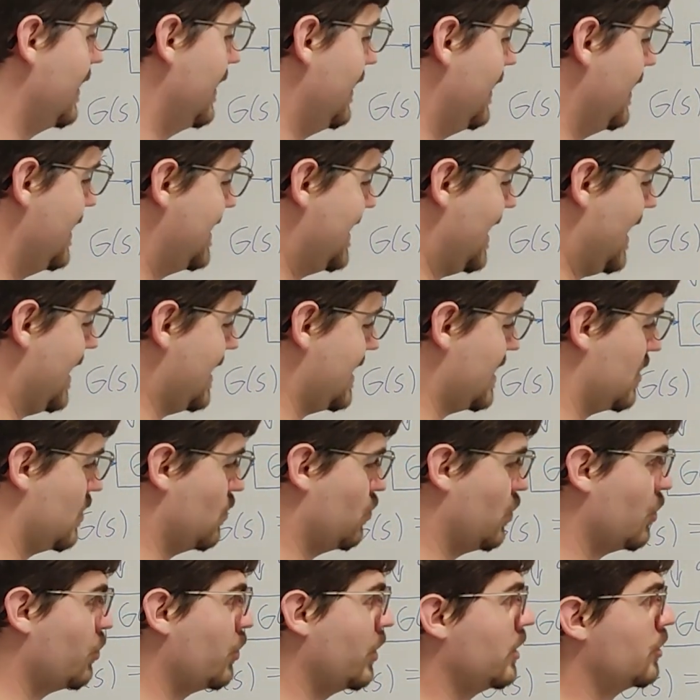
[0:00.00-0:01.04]
this S,
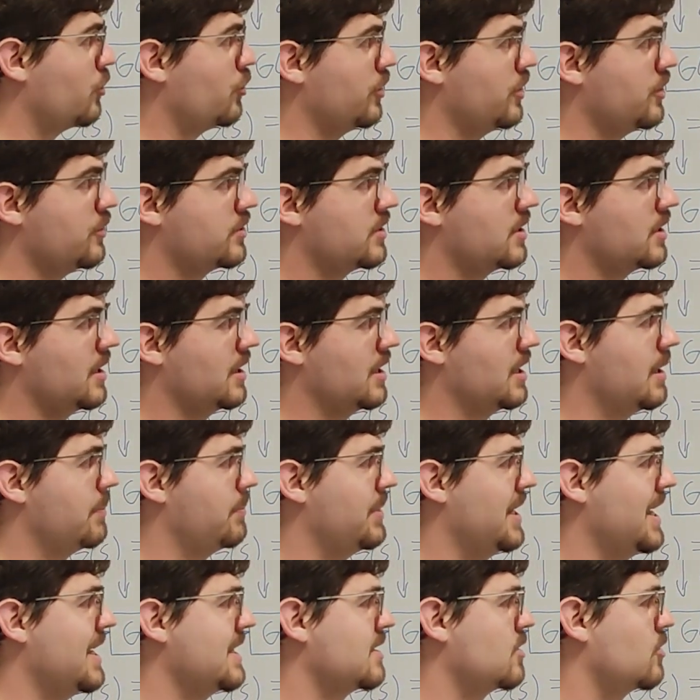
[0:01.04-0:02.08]
when we introduced it in the
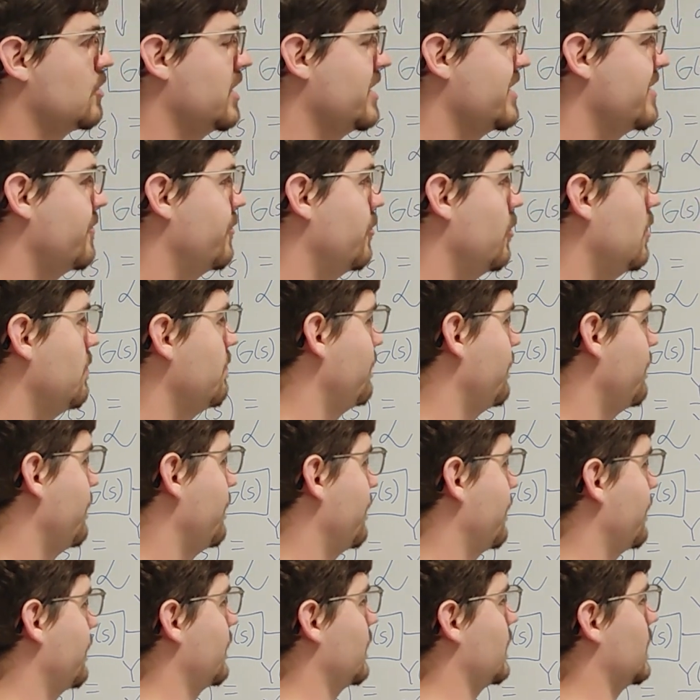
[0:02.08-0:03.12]
Laplace transform,
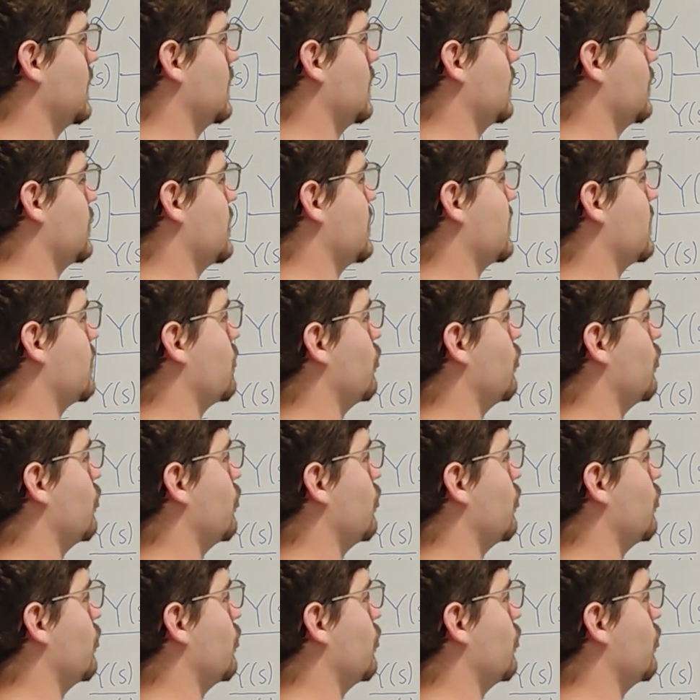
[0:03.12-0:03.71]
just